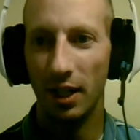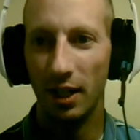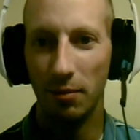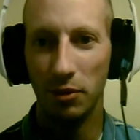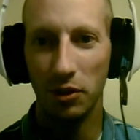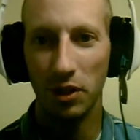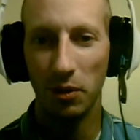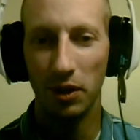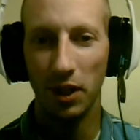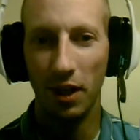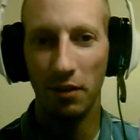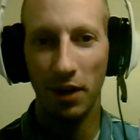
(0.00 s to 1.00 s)
I'm sure they would
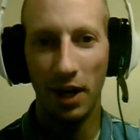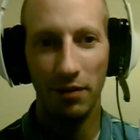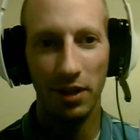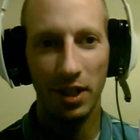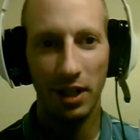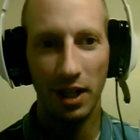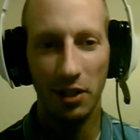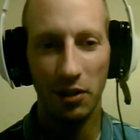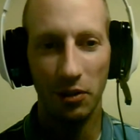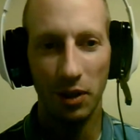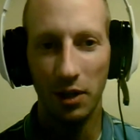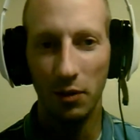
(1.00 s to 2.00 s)
love having,
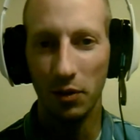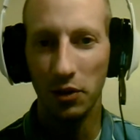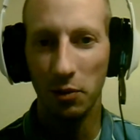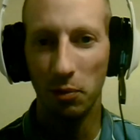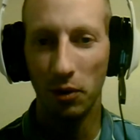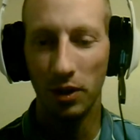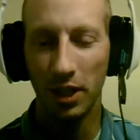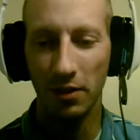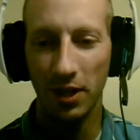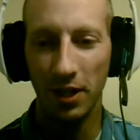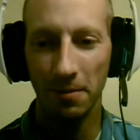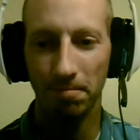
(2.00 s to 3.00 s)
anyone's support
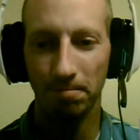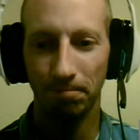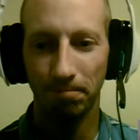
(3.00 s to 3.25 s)
down there.